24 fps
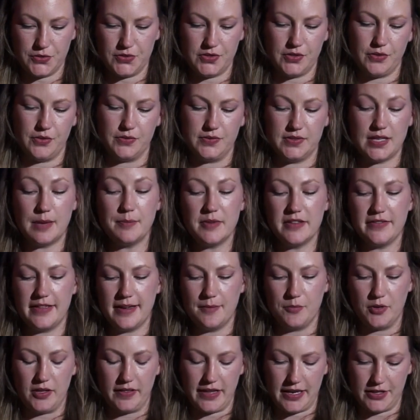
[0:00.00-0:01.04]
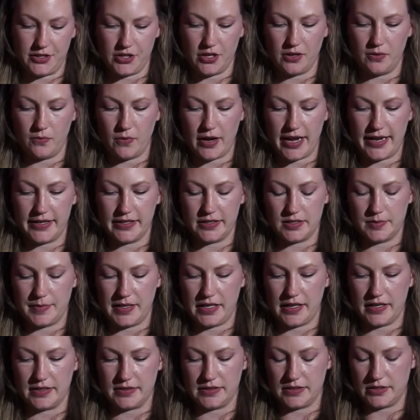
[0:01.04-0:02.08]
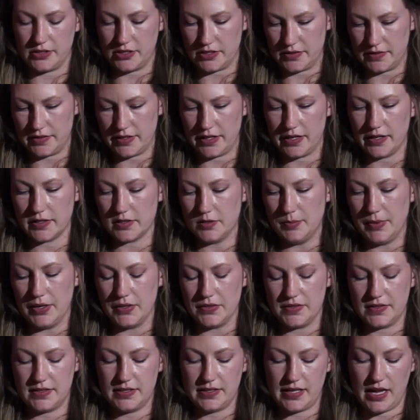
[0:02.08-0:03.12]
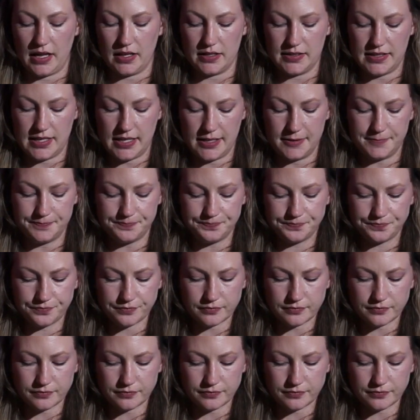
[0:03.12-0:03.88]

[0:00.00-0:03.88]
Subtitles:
So some of them, when they turn white, it's because it's just their exposed skeleton.